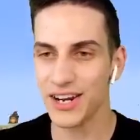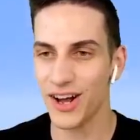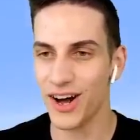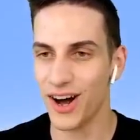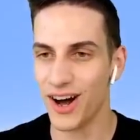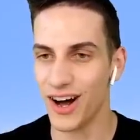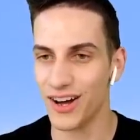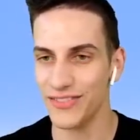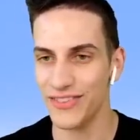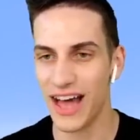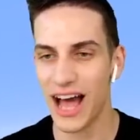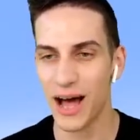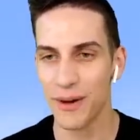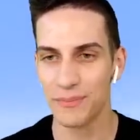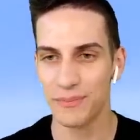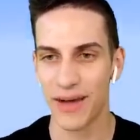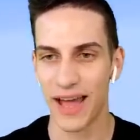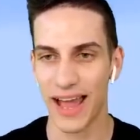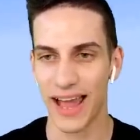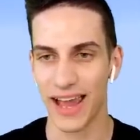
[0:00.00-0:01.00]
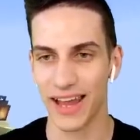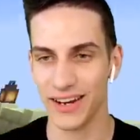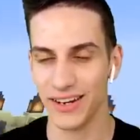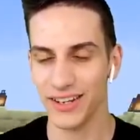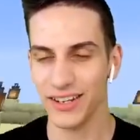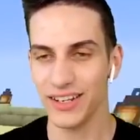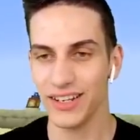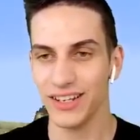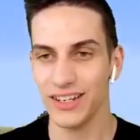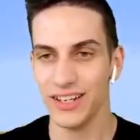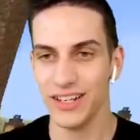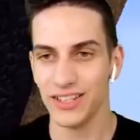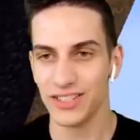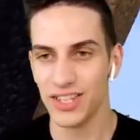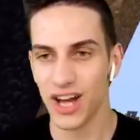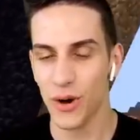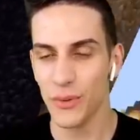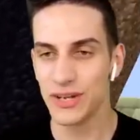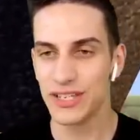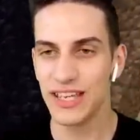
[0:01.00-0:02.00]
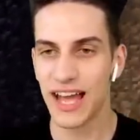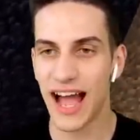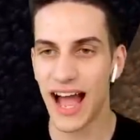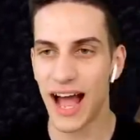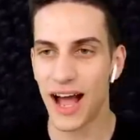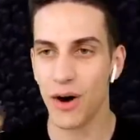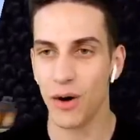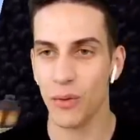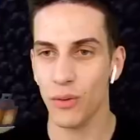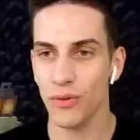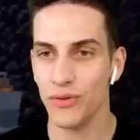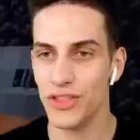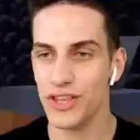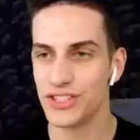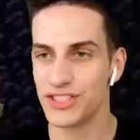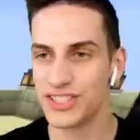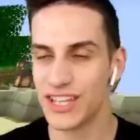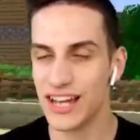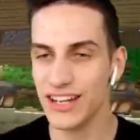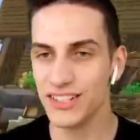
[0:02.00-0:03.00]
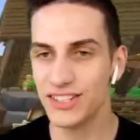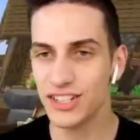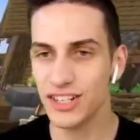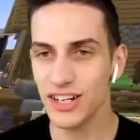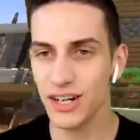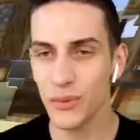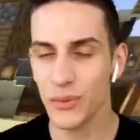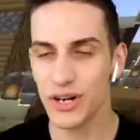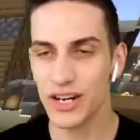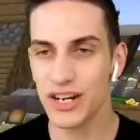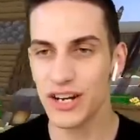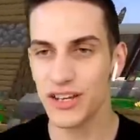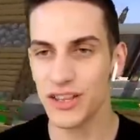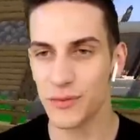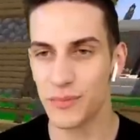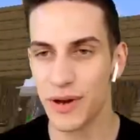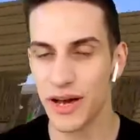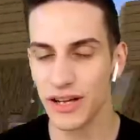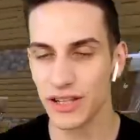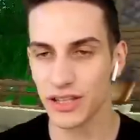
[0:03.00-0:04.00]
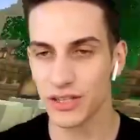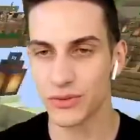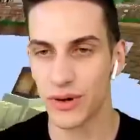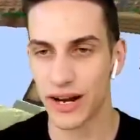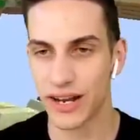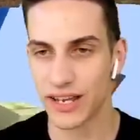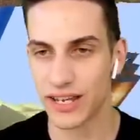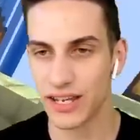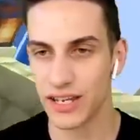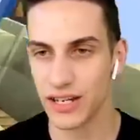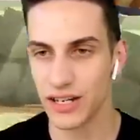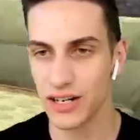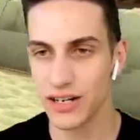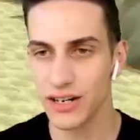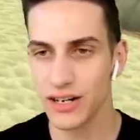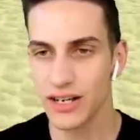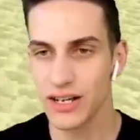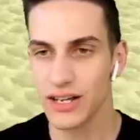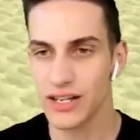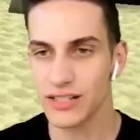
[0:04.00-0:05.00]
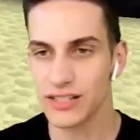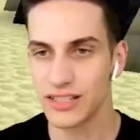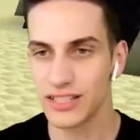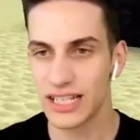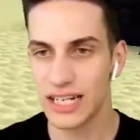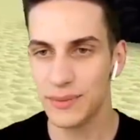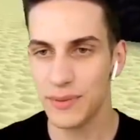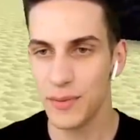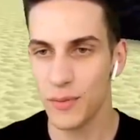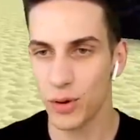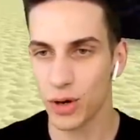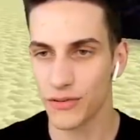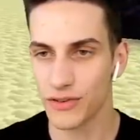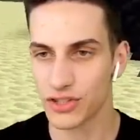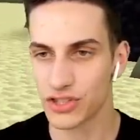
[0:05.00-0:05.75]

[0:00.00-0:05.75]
all. Not bad. So we got the center. We need another pillar right here. This is gonna be more of a